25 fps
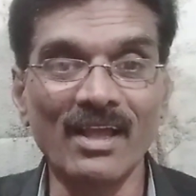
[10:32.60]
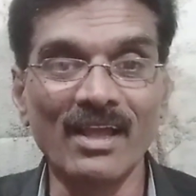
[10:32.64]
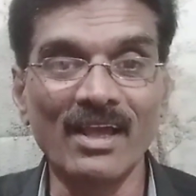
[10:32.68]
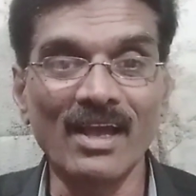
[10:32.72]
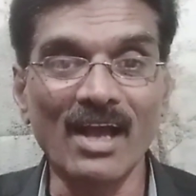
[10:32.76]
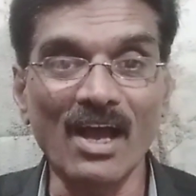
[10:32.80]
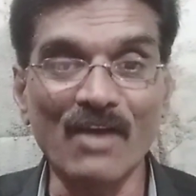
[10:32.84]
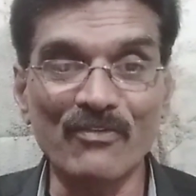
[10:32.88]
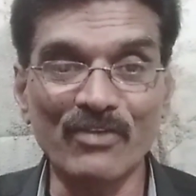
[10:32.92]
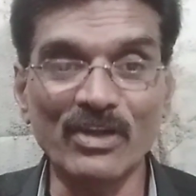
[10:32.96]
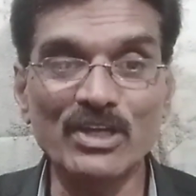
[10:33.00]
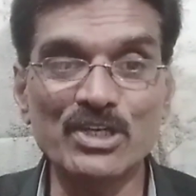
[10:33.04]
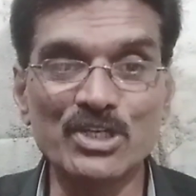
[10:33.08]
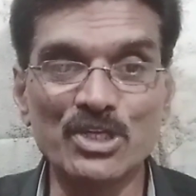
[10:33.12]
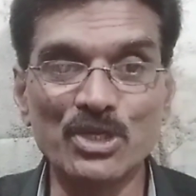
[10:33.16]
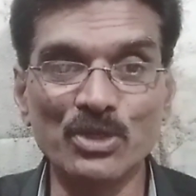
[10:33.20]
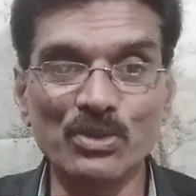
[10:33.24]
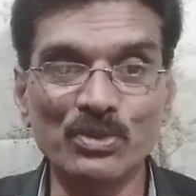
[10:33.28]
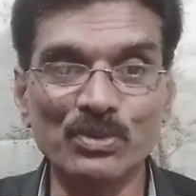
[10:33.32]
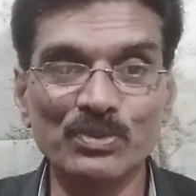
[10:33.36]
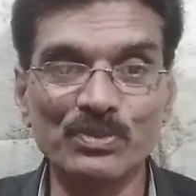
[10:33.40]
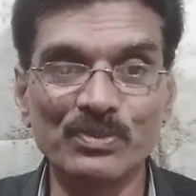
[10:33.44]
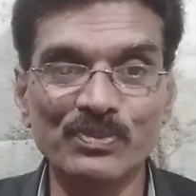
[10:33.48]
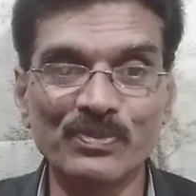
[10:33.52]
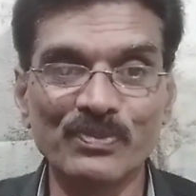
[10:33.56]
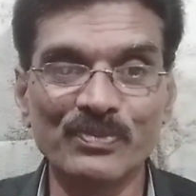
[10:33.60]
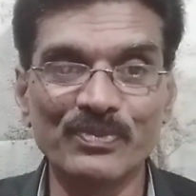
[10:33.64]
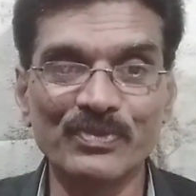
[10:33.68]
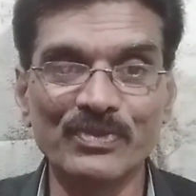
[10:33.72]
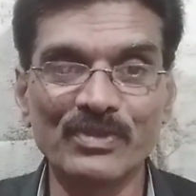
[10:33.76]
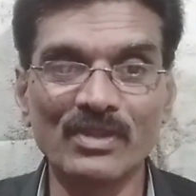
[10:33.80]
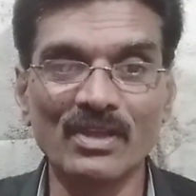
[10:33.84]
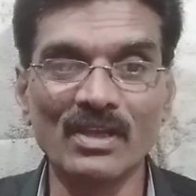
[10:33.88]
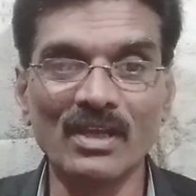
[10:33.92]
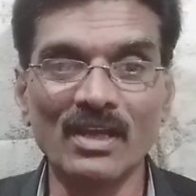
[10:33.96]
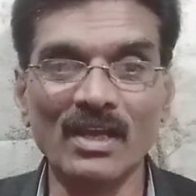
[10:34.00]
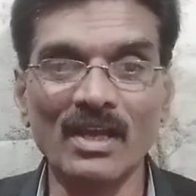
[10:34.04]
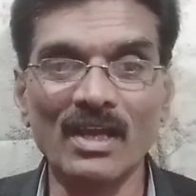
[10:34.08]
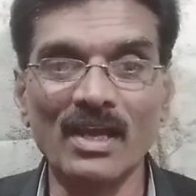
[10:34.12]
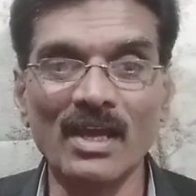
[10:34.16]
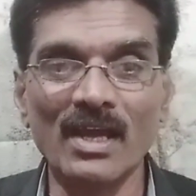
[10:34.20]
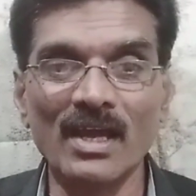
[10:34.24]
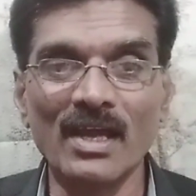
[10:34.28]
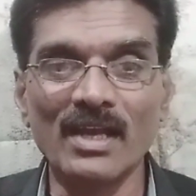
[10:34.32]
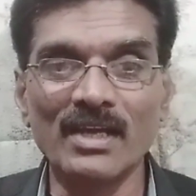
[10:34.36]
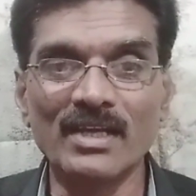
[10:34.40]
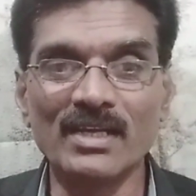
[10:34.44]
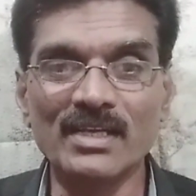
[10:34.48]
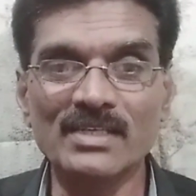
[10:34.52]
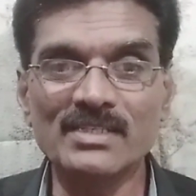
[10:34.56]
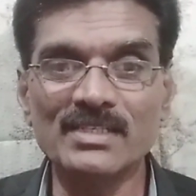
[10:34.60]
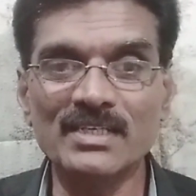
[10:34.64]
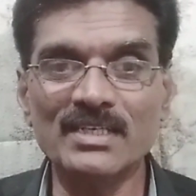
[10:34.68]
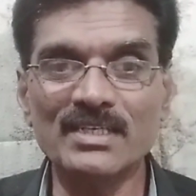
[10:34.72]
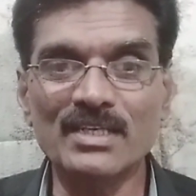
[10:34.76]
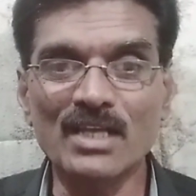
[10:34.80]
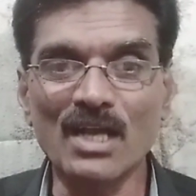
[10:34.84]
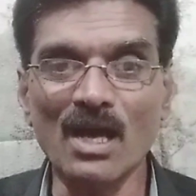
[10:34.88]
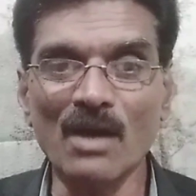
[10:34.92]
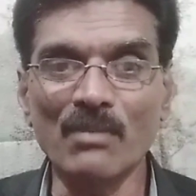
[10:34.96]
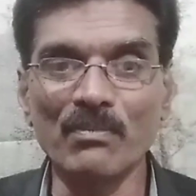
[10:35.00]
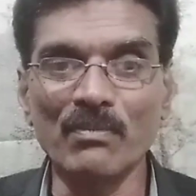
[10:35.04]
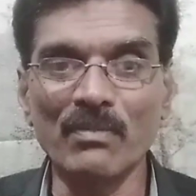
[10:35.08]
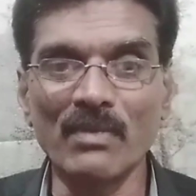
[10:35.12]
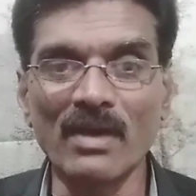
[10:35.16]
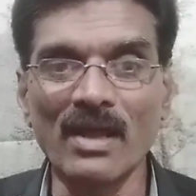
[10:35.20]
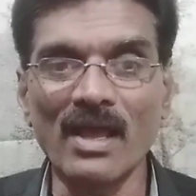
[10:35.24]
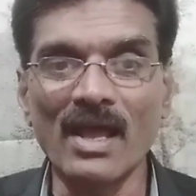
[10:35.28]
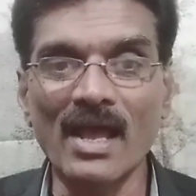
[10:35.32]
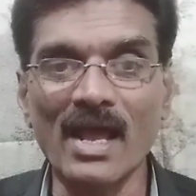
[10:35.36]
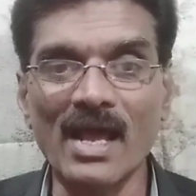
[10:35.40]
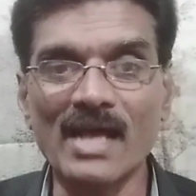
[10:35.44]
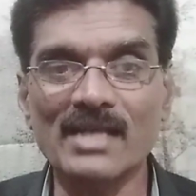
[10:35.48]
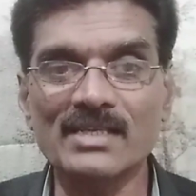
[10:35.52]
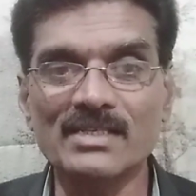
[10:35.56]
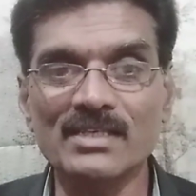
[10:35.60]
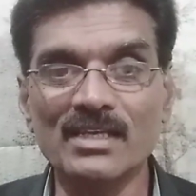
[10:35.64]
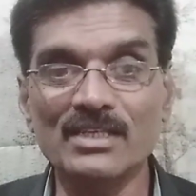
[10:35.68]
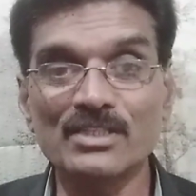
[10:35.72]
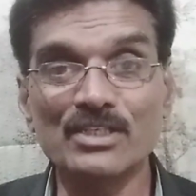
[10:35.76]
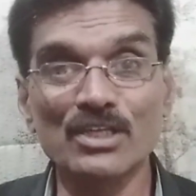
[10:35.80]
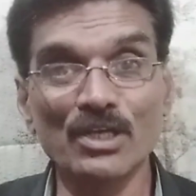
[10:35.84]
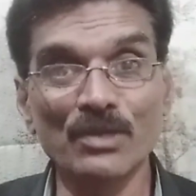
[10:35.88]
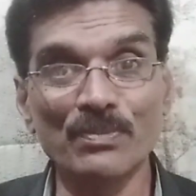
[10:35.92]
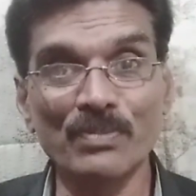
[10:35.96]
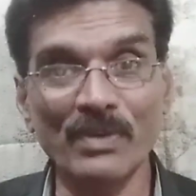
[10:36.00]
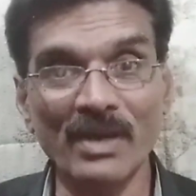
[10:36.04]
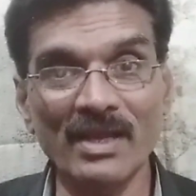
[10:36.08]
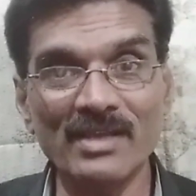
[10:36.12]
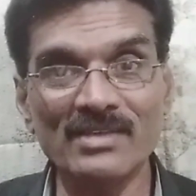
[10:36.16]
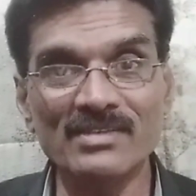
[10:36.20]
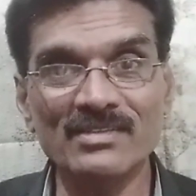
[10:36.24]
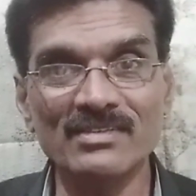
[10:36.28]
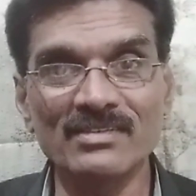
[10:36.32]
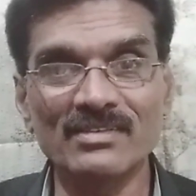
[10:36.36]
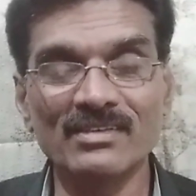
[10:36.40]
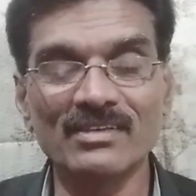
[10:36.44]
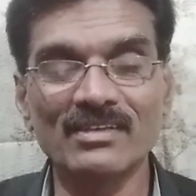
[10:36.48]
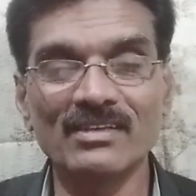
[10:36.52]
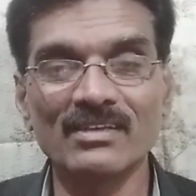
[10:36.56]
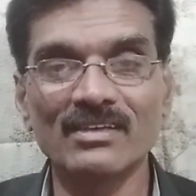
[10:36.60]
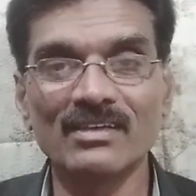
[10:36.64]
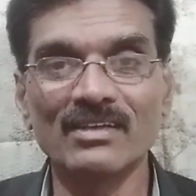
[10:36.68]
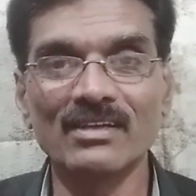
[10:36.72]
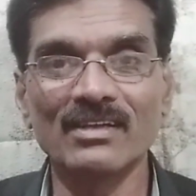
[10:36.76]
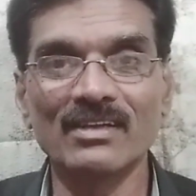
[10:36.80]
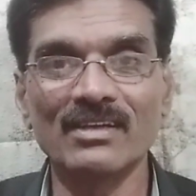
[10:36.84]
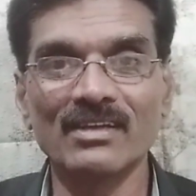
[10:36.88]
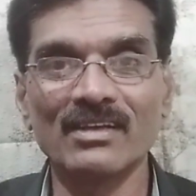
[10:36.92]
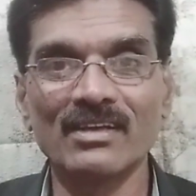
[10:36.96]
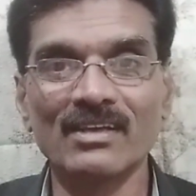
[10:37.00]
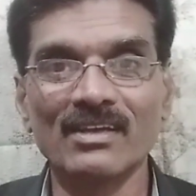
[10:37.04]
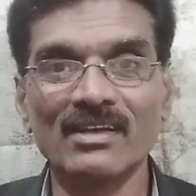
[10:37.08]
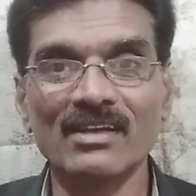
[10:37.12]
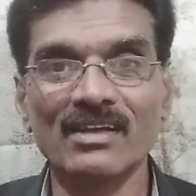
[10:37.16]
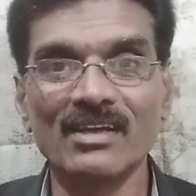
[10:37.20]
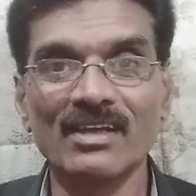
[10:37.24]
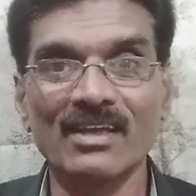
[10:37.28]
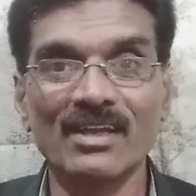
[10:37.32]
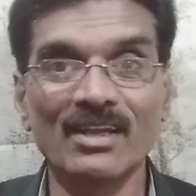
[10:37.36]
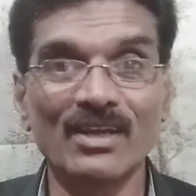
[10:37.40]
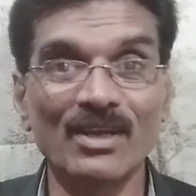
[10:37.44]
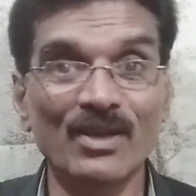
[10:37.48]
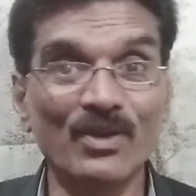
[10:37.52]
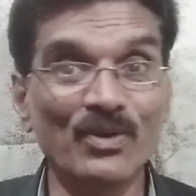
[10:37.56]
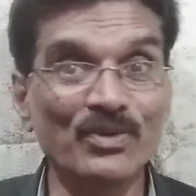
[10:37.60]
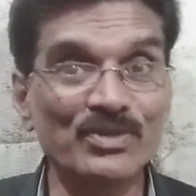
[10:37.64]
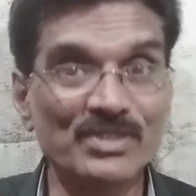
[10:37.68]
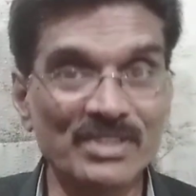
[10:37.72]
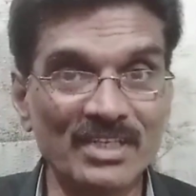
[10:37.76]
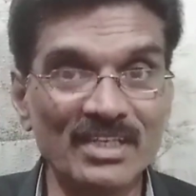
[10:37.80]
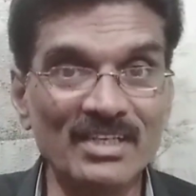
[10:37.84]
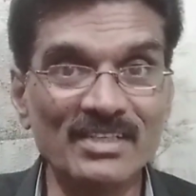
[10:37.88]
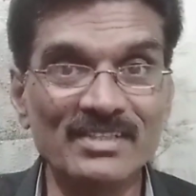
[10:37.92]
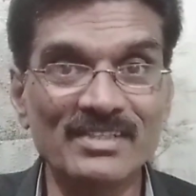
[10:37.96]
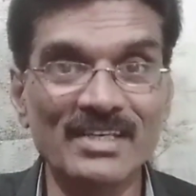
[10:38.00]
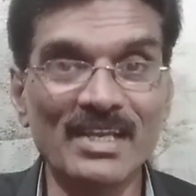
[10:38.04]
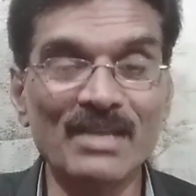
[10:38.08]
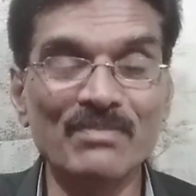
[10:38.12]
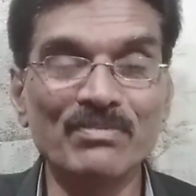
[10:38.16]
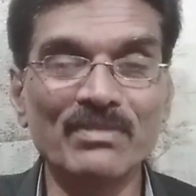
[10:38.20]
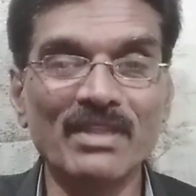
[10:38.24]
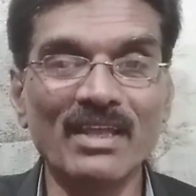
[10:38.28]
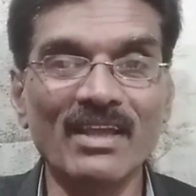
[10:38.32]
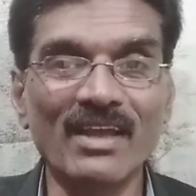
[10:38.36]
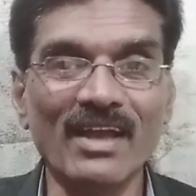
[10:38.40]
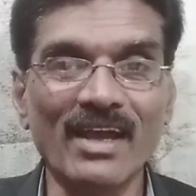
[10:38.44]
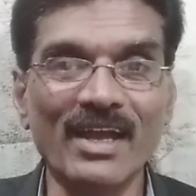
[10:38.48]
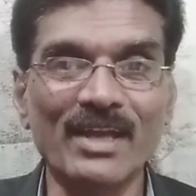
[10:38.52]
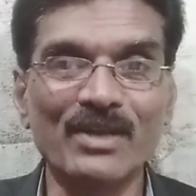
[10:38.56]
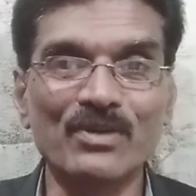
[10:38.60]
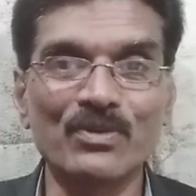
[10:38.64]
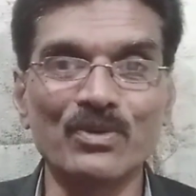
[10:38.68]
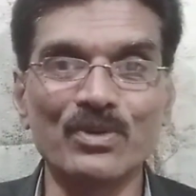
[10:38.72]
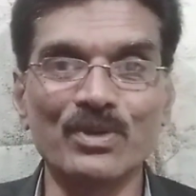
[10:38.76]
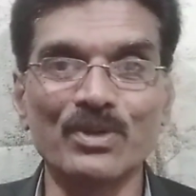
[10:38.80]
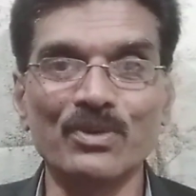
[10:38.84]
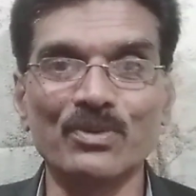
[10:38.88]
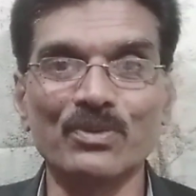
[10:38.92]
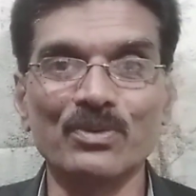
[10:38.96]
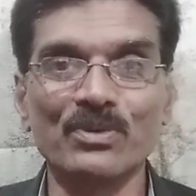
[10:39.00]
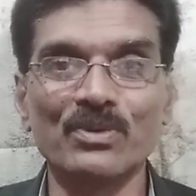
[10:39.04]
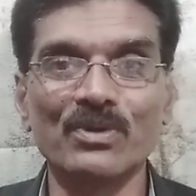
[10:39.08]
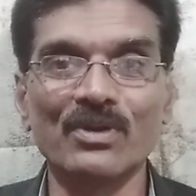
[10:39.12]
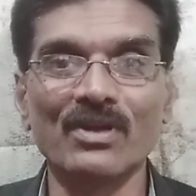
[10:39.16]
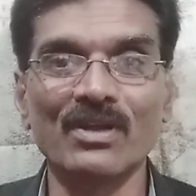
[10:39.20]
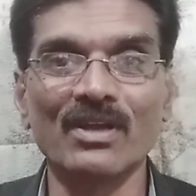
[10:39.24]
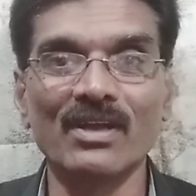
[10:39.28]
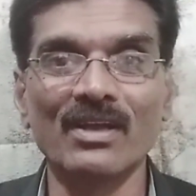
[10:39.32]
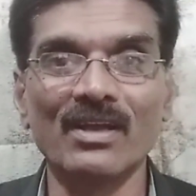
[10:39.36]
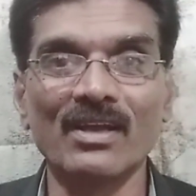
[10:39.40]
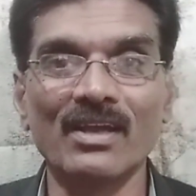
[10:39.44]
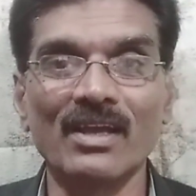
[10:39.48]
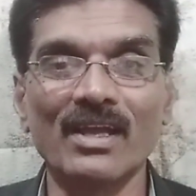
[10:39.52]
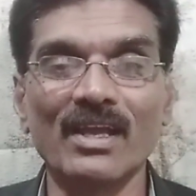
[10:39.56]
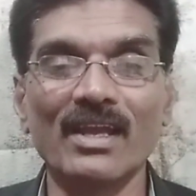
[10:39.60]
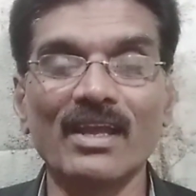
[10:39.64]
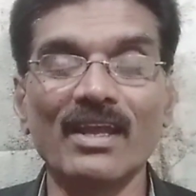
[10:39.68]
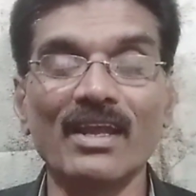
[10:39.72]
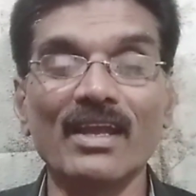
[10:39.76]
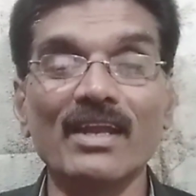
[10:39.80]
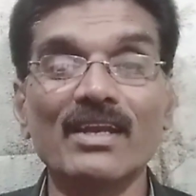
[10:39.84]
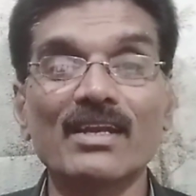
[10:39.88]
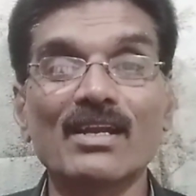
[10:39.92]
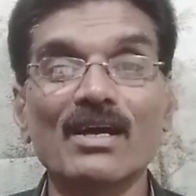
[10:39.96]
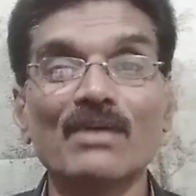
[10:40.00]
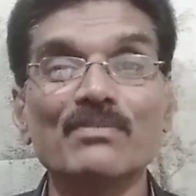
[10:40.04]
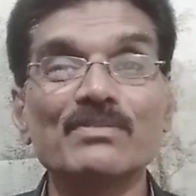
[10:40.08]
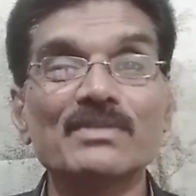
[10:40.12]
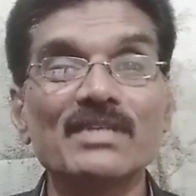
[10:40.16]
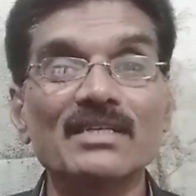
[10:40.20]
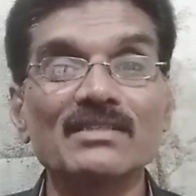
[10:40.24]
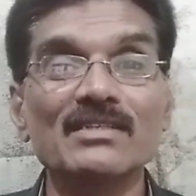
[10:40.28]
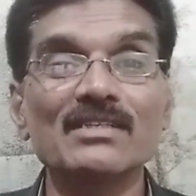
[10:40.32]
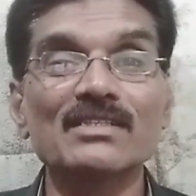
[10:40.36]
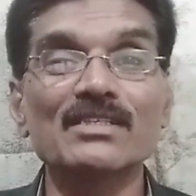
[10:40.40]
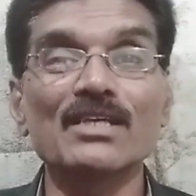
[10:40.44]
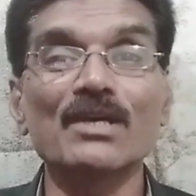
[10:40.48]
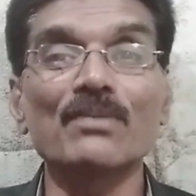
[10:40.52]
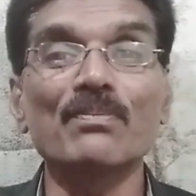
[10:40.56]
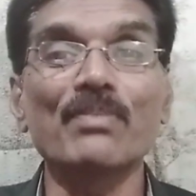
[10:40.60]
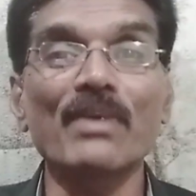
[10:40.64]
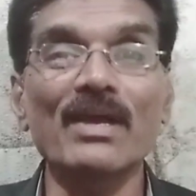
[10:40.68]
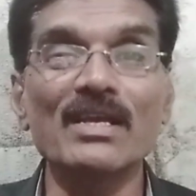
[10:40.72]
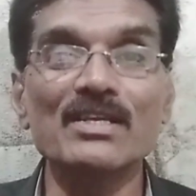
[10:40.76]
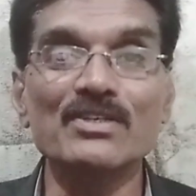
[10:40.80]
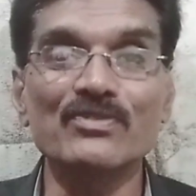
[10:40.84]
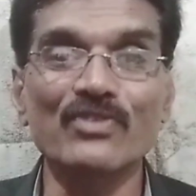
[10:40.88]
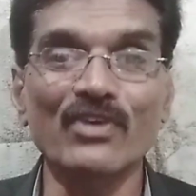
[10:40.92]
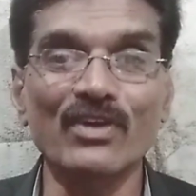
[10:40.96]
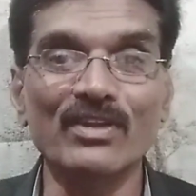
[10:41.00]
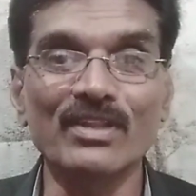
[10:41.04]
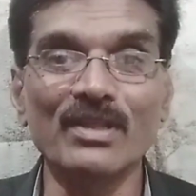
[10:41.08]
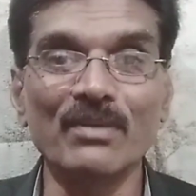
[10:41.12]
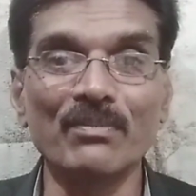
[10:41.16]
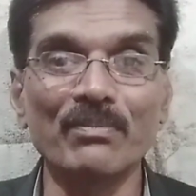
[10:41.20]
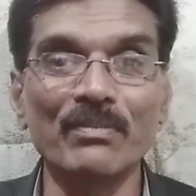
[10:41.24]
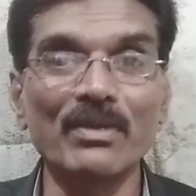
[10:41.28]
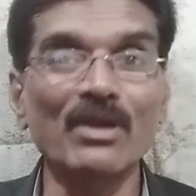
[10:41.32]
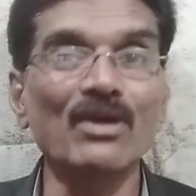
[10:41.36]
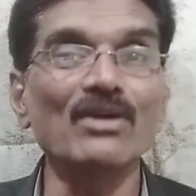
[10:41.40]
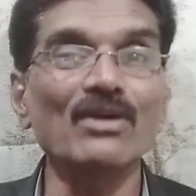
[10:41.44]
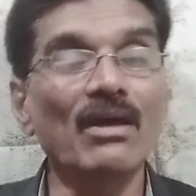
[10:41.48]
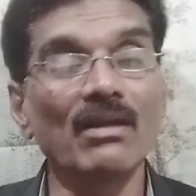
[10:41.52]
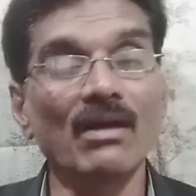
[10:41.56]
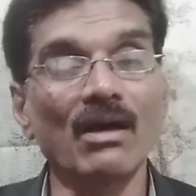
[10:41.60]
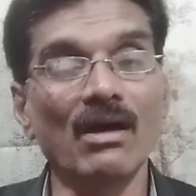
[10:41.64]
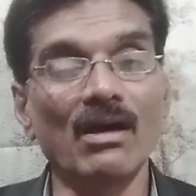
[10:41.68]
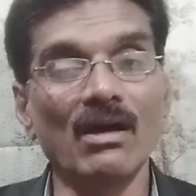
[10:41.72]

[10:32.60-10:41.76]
affect you? Does it come as a surprise? No, see, same thing I told you. It comes as a surprise for them because